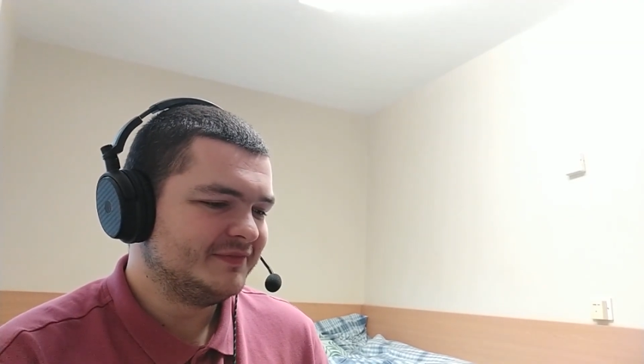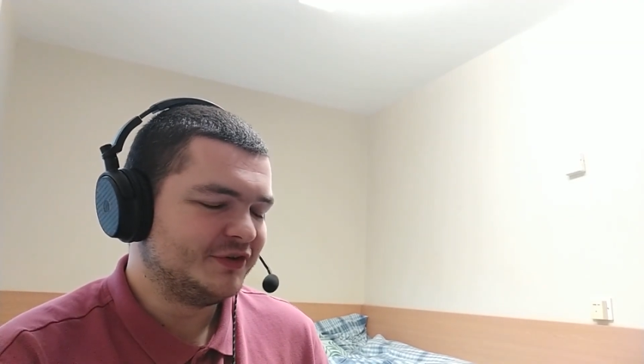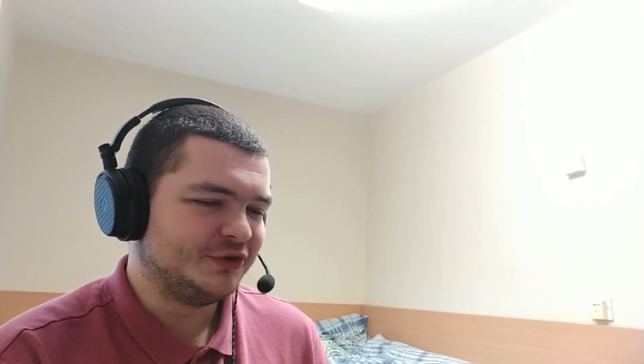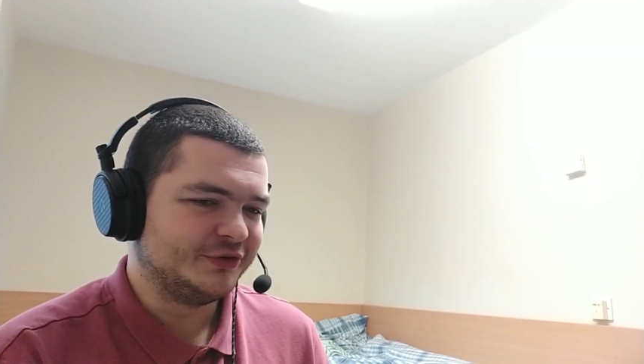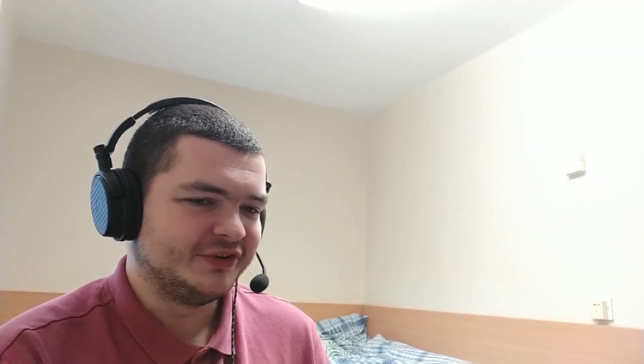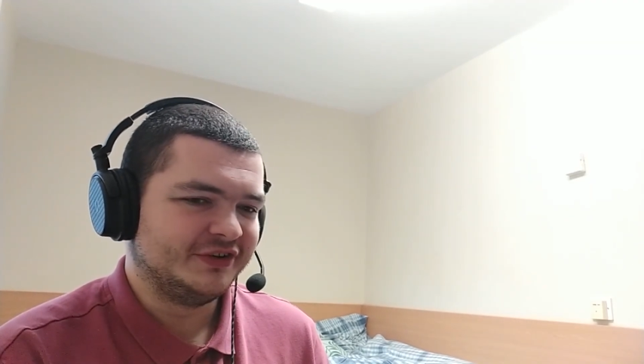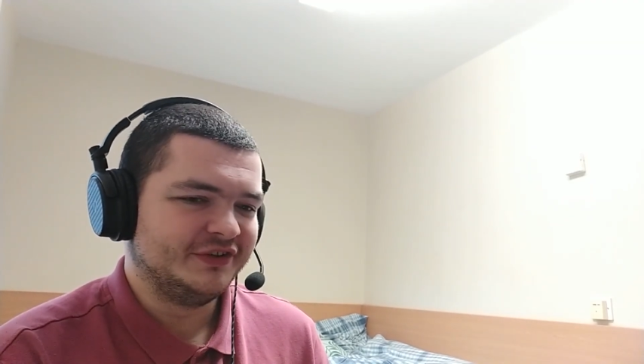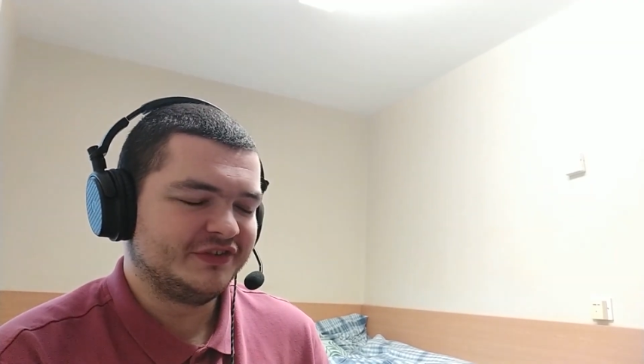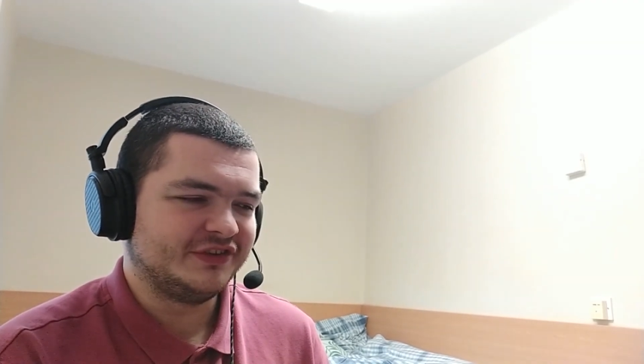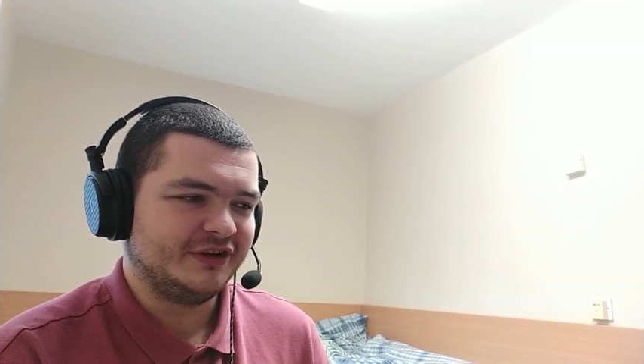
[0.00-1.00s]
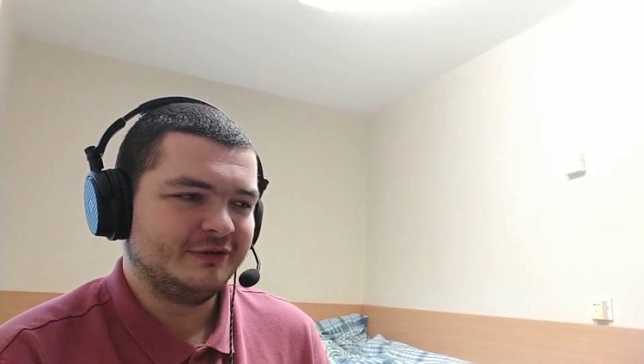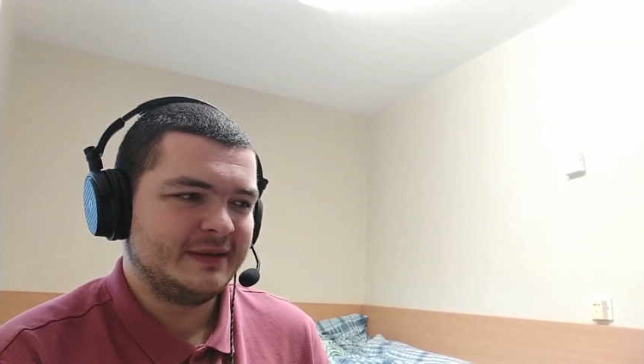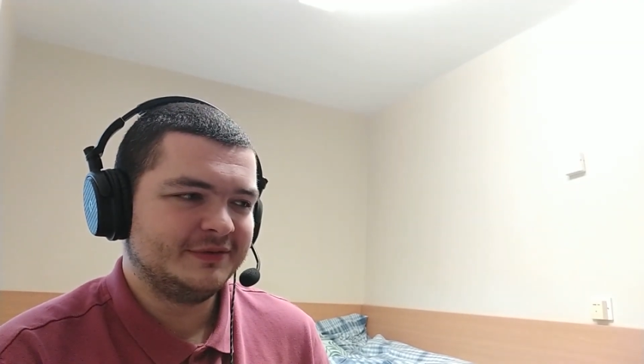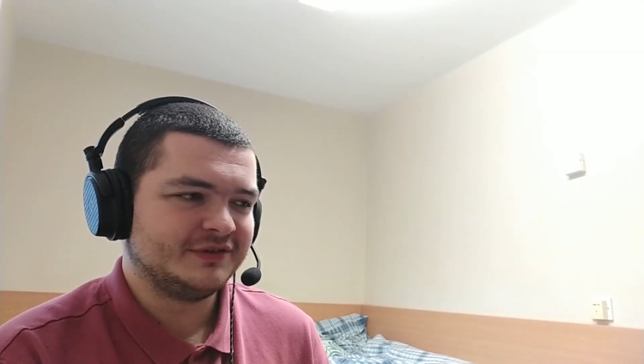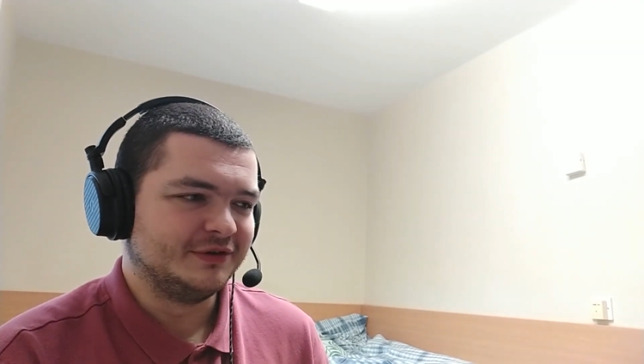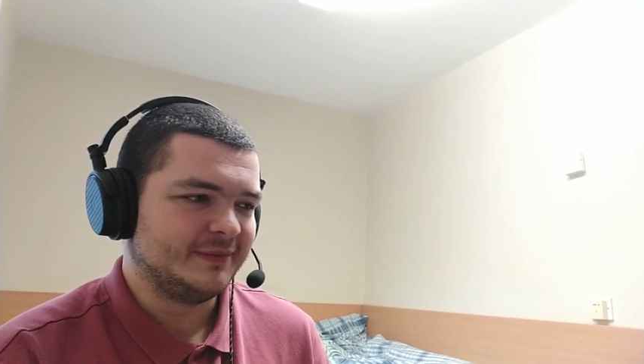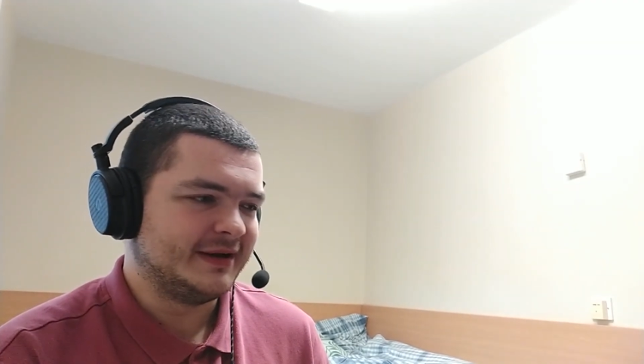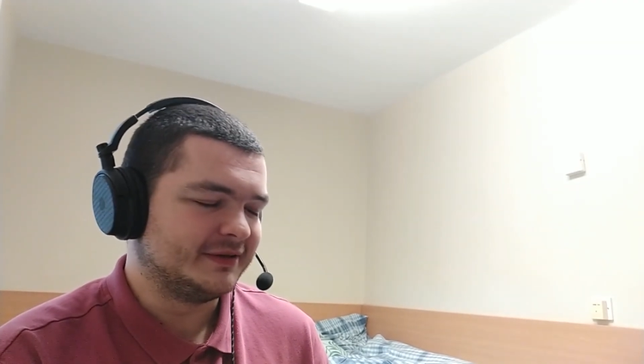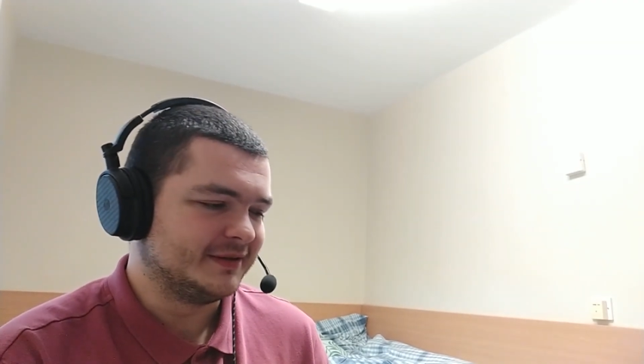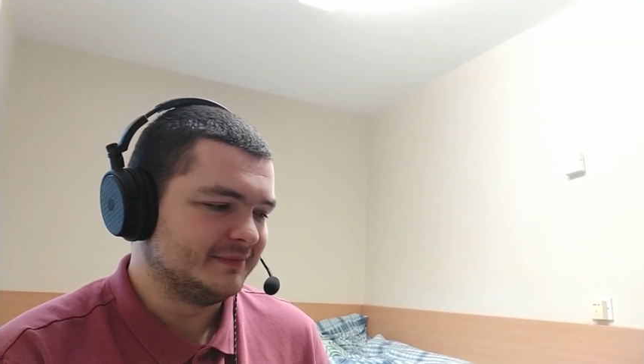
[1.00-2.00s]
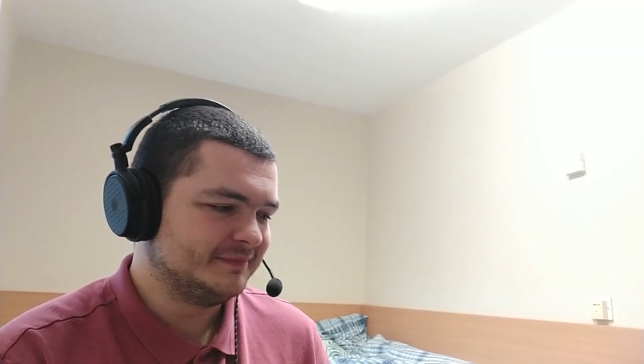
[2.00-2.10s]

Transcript: The Doctor dances a whole episode about it.